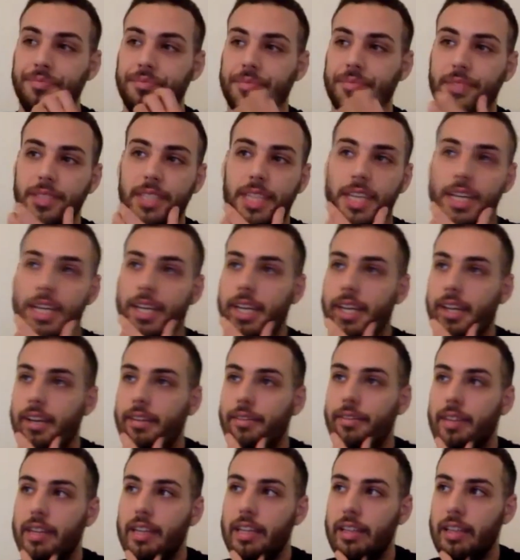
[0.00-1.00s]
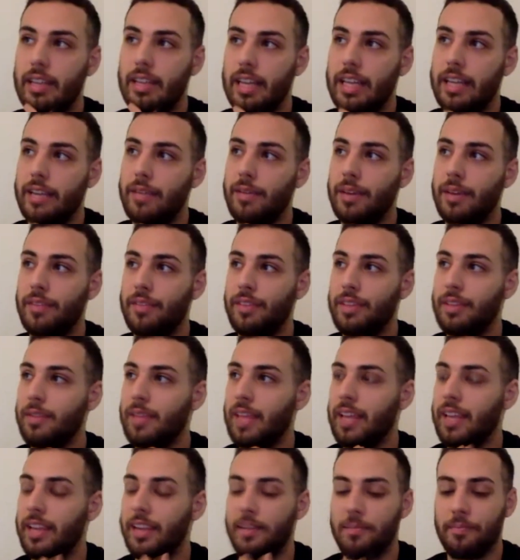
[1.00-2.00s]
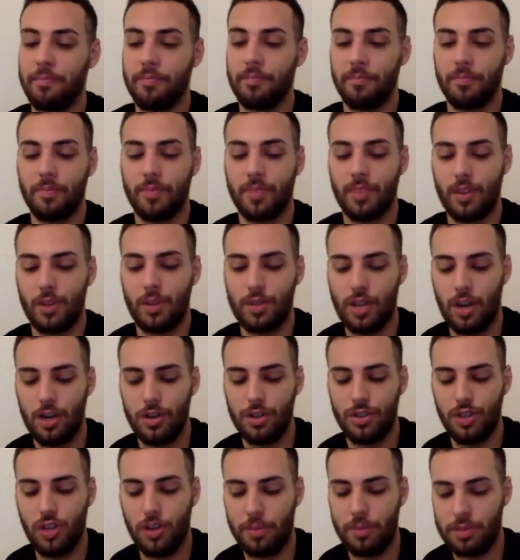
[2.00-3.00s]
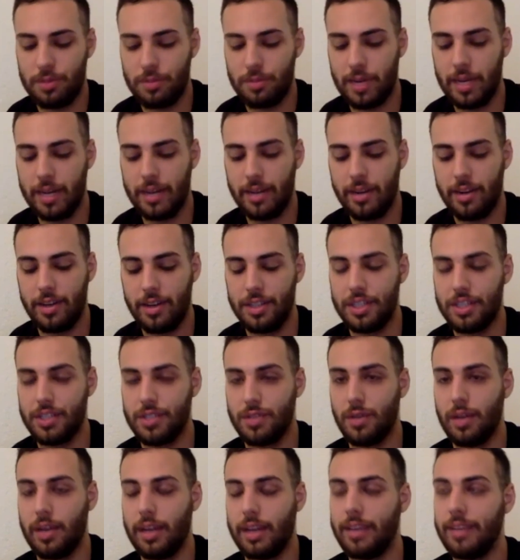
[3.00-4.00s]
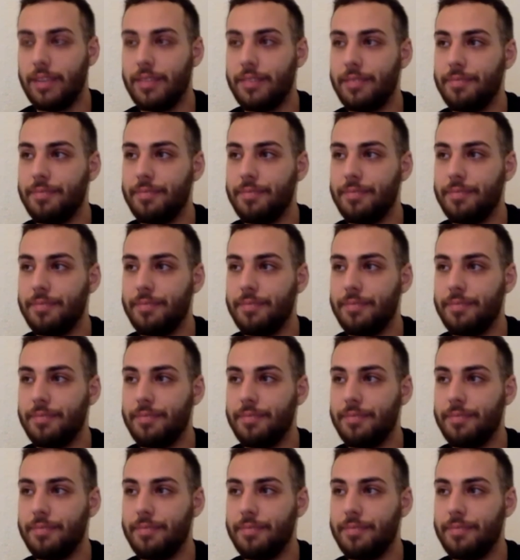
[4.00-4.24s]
yeah yeah even if it like because our job as marketers is to like